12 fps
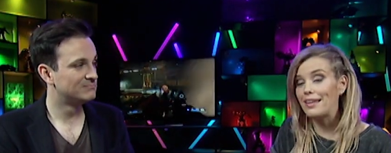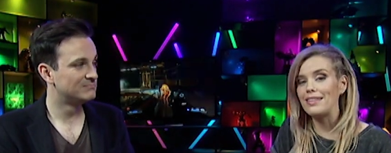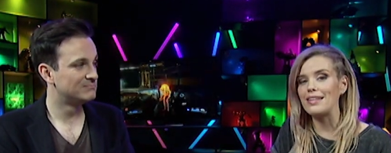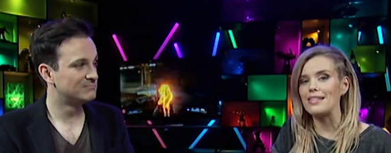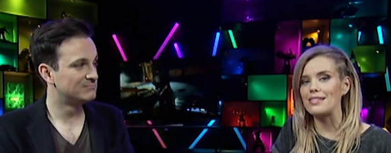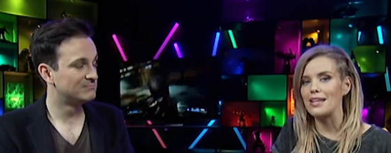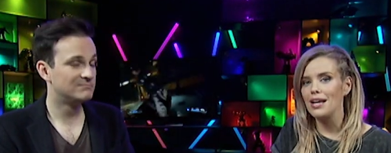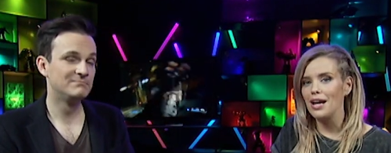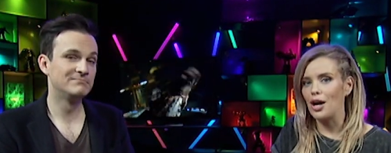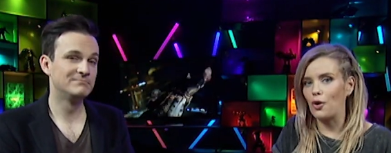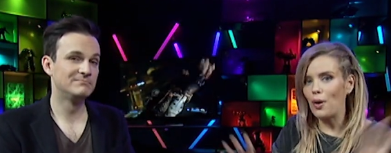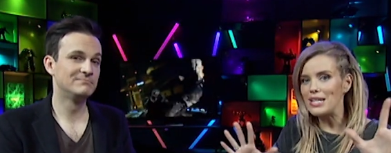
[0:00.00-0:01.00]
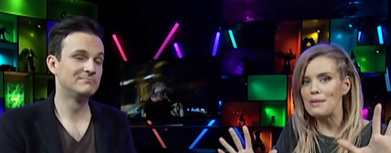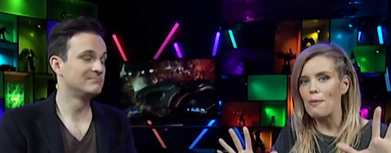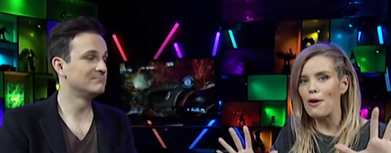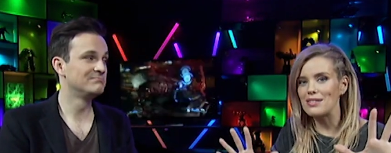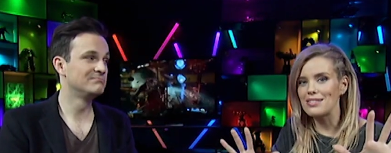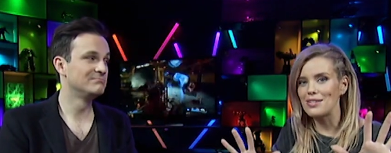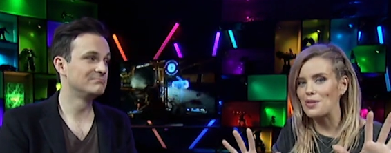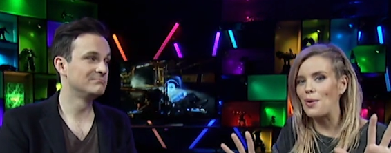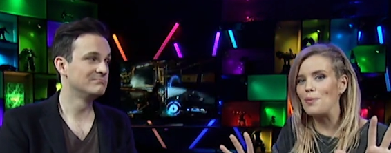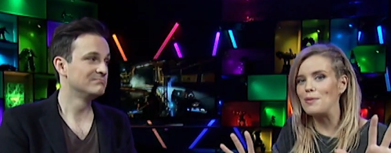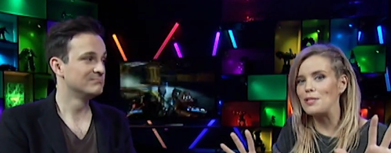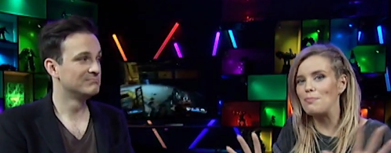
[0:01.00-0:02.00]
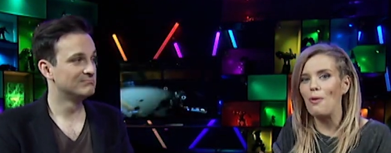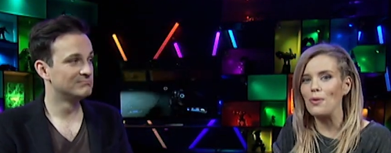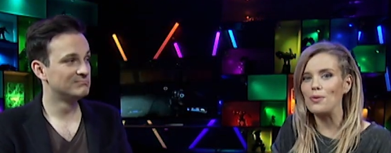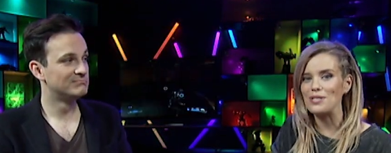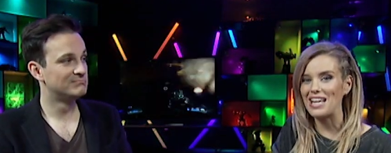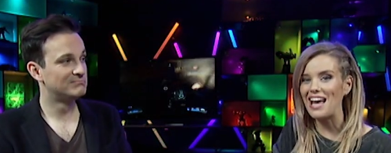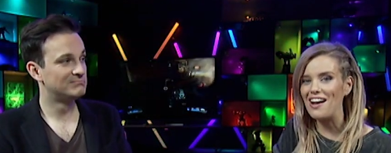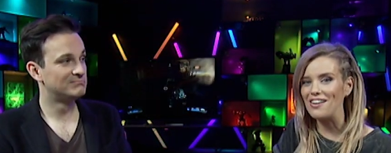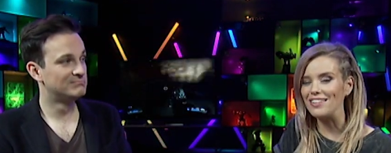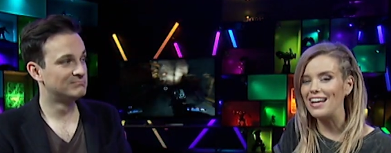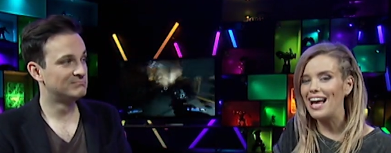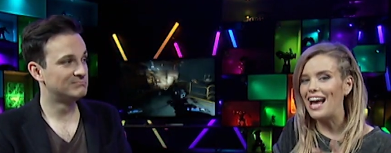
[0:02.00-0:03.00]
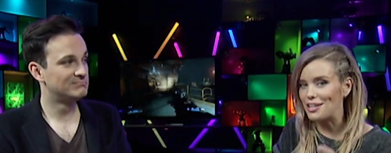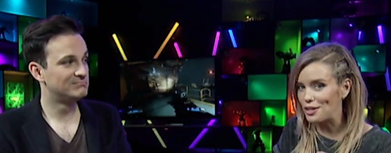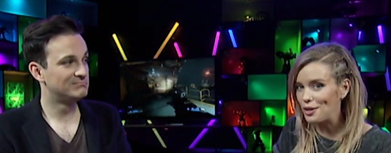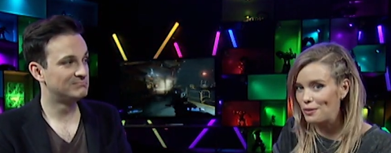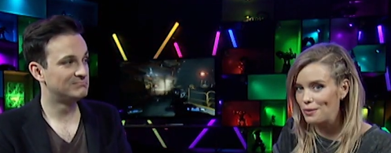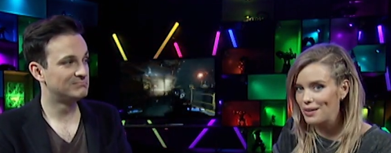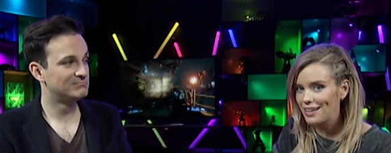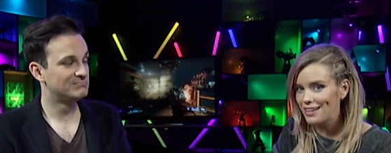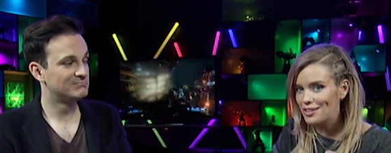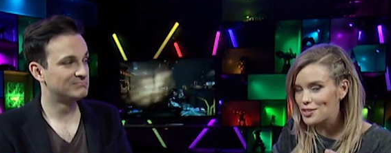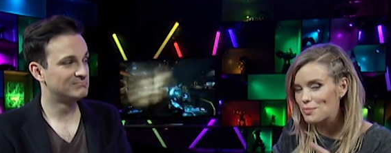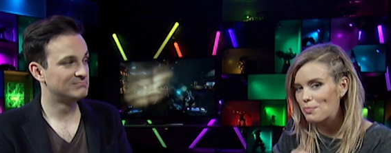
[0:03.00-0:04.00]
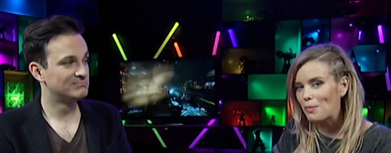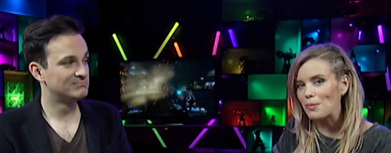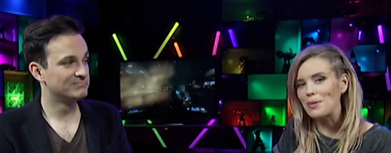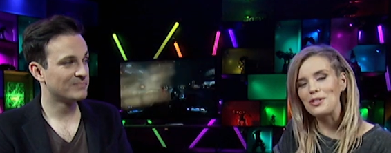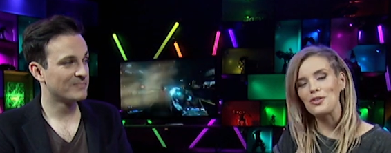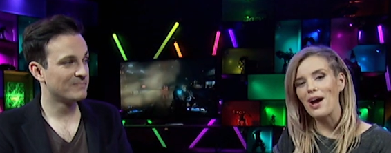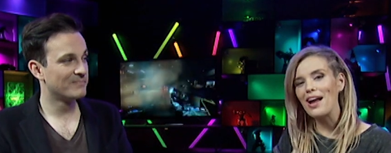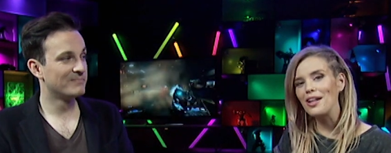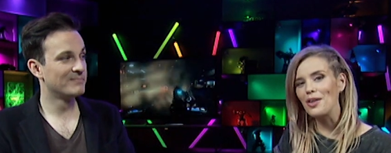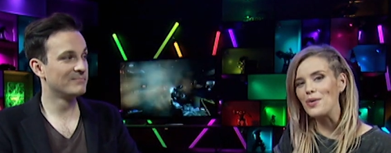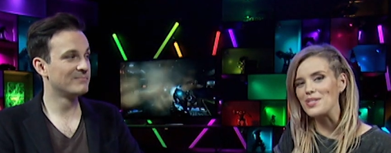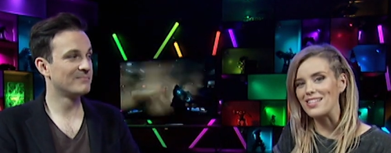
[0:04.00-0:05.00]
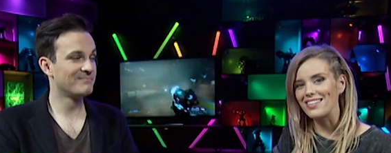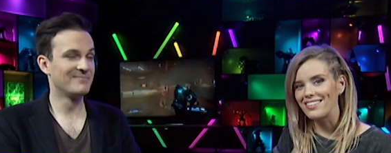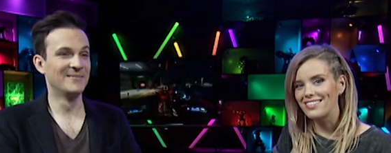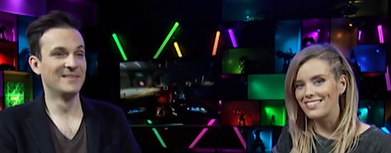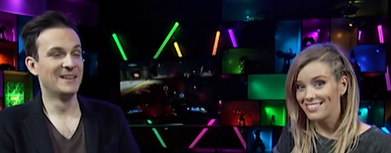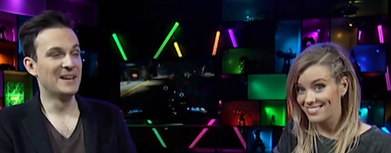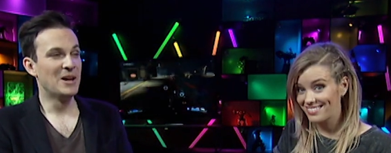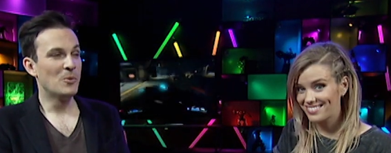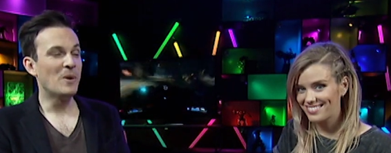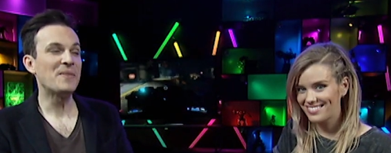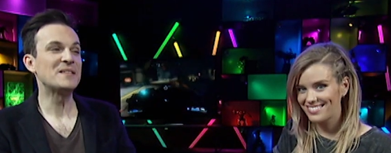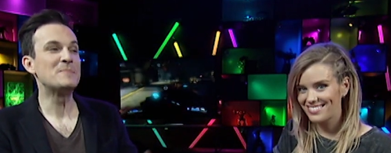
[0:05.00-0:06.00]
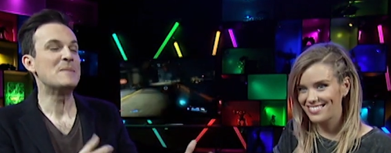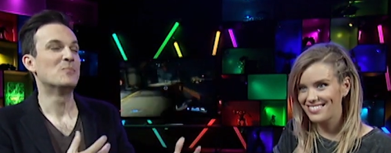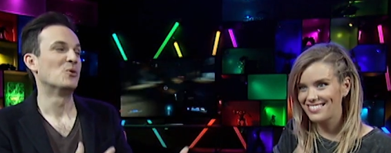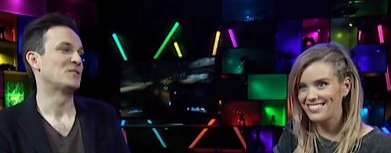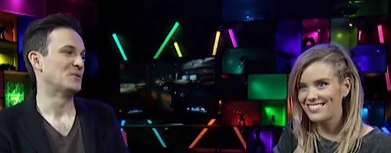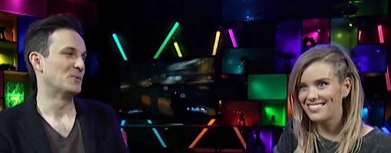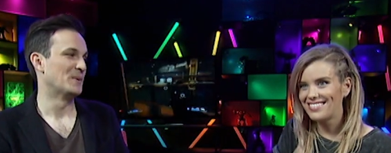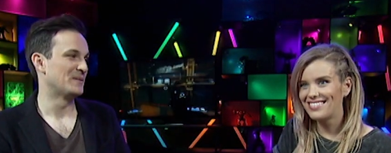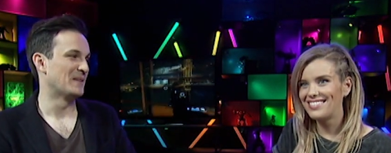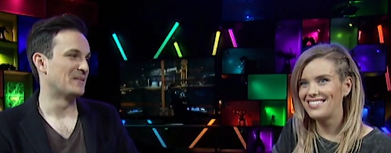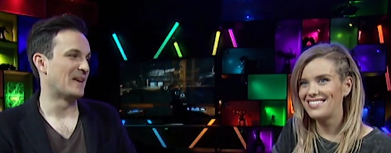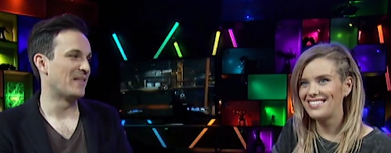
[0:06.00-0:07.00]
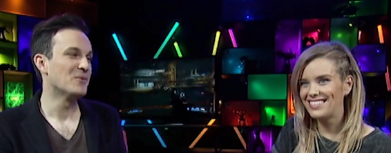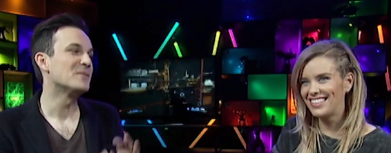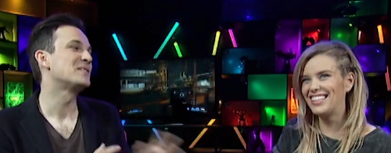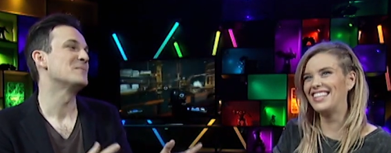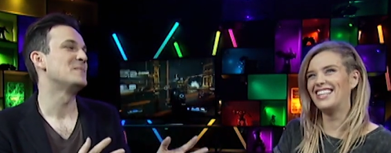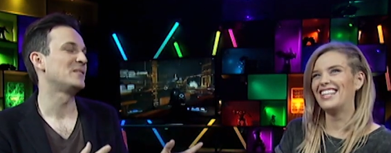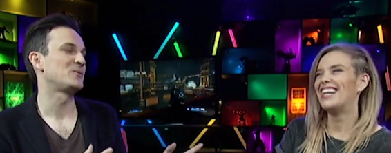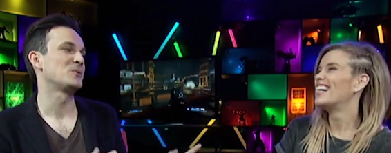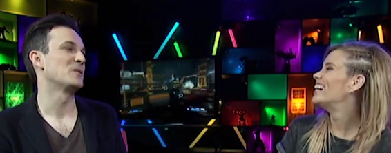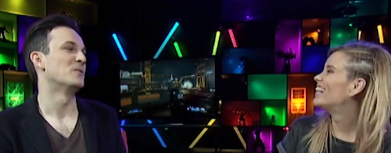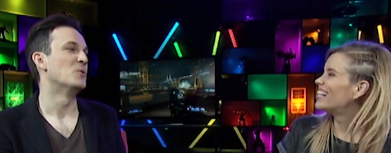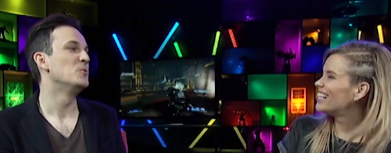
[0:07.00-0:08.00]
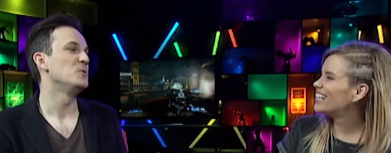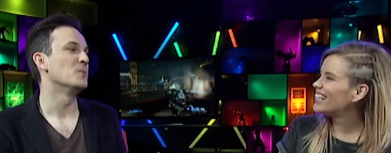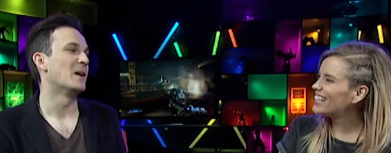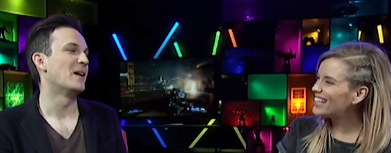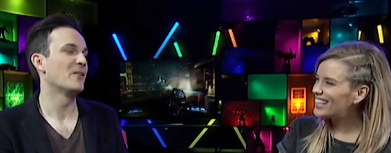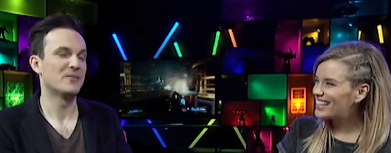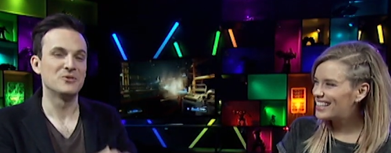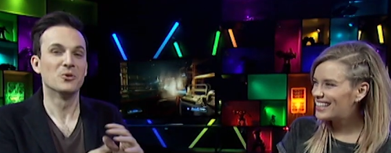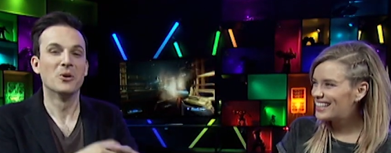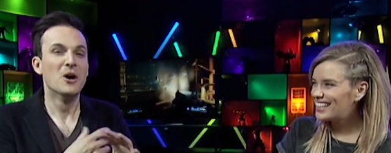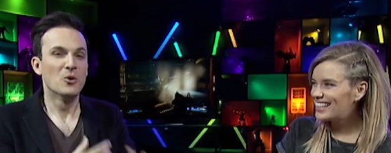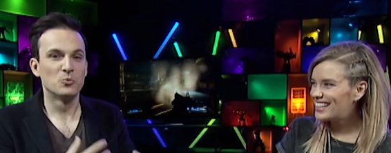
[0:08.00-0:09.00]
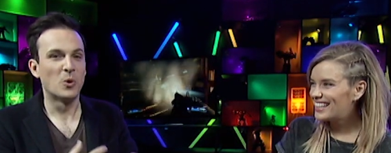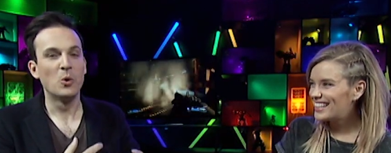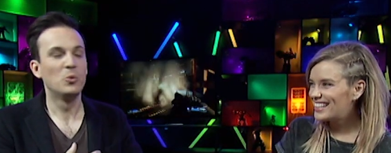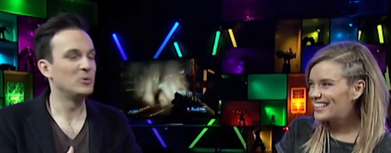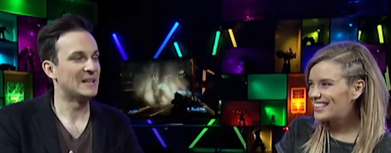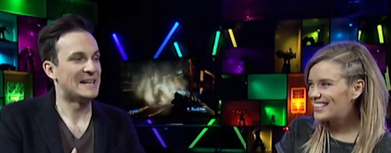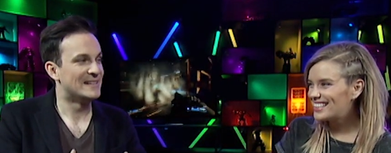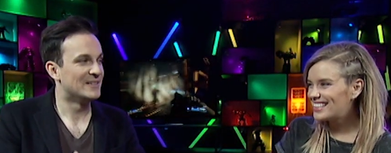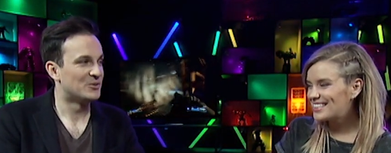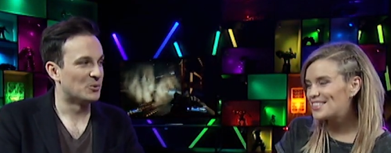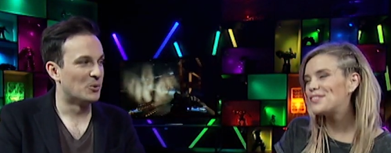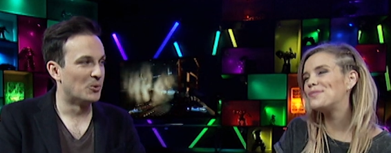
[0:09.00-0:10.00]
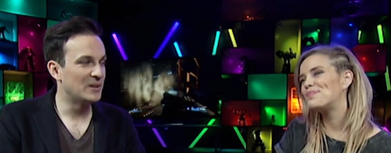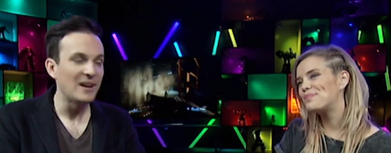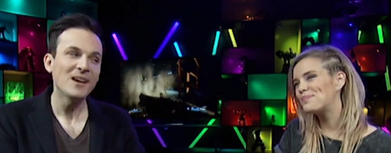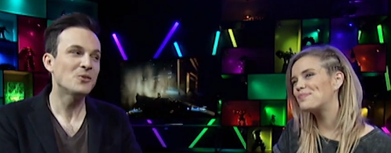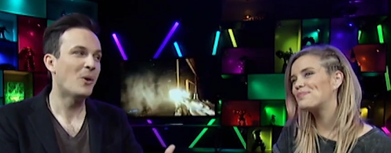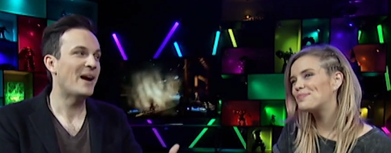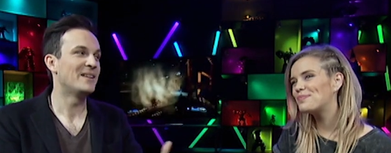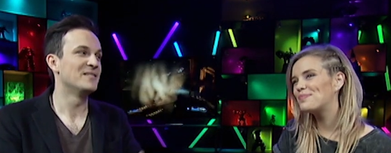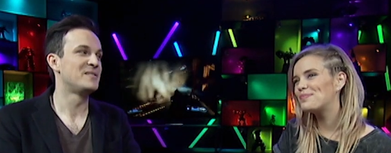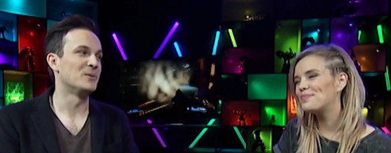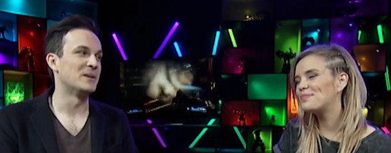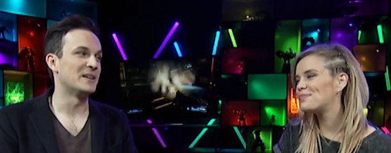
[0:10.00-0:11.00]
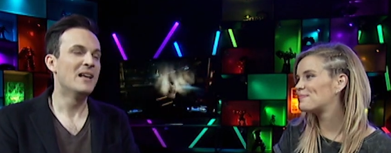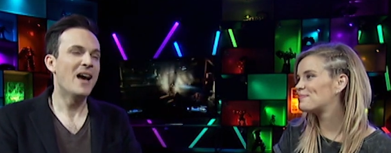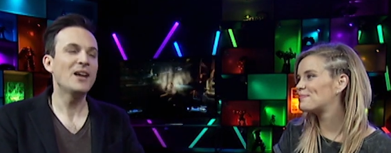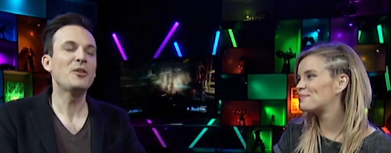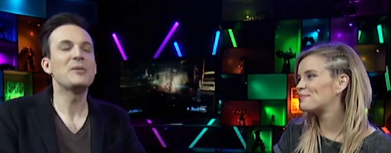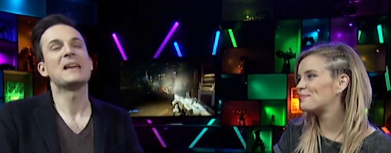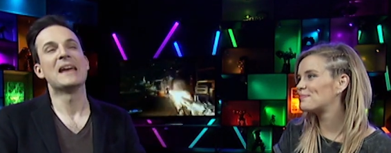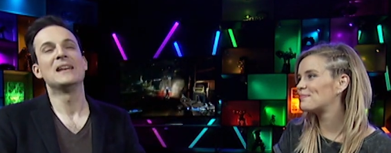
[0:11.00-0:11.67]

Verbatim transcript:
Speaker 1: like this A crazy person has opened a portal to hell, and you should probably try and close it.
Speaker 2: Well, there's a bit more to it than that. There is the mystery of who you are and your role in it all, and I quite enjoyed it. I don't think